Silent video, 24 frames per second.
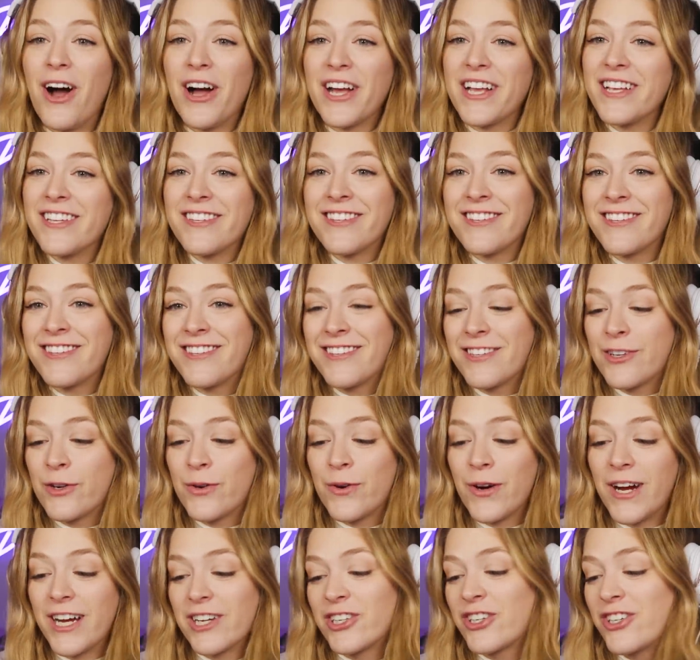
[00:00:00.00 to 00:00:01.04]
August's
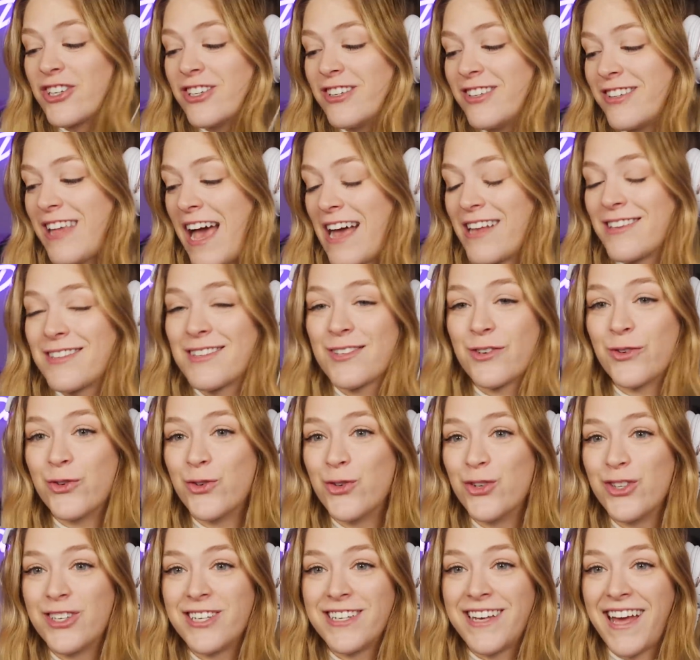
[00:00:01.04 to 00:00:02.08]
crush is at
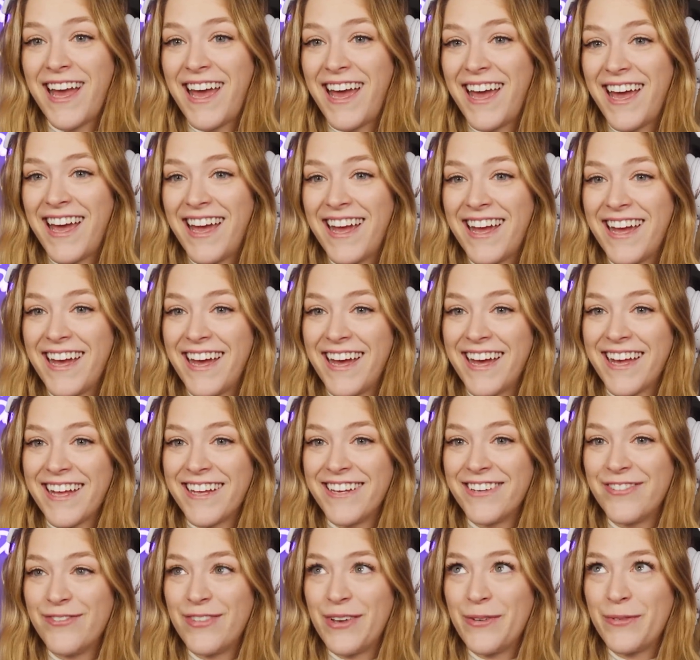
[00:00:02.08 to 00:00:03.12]
school today.
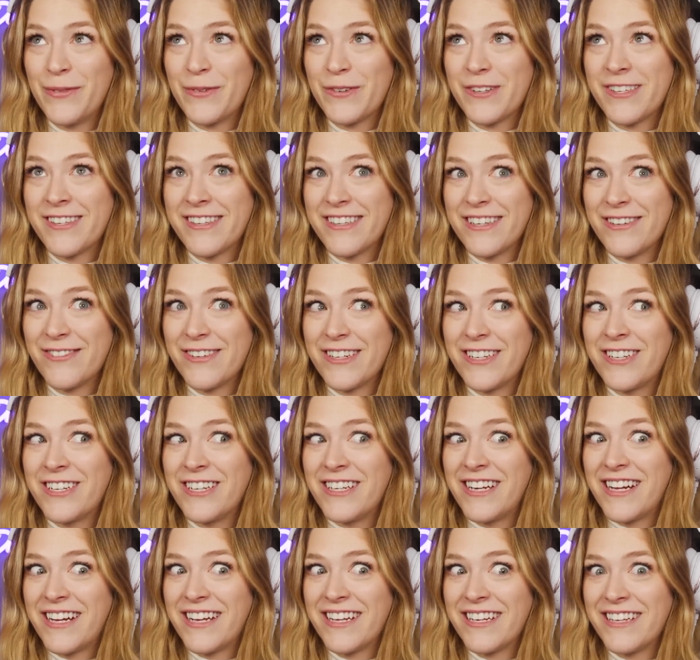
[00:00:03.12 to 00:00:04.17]
And maybe we'll see what
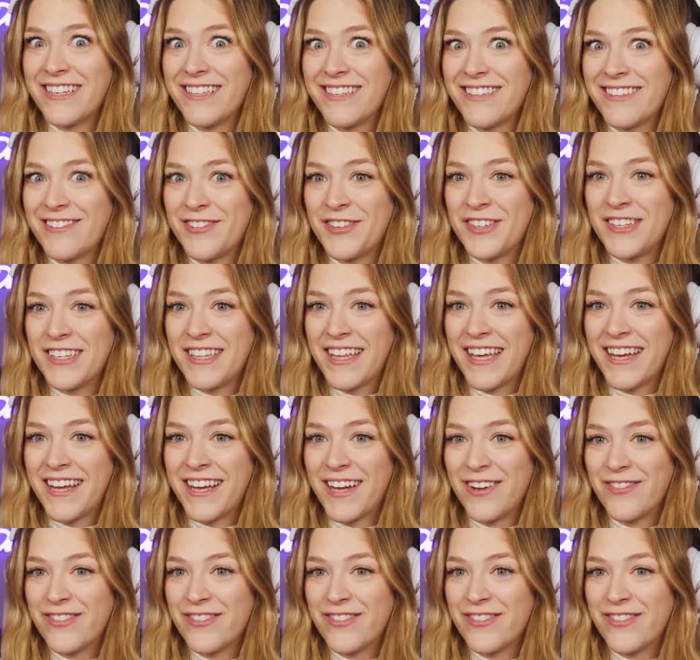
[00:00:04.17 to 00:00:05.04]
she does, if she like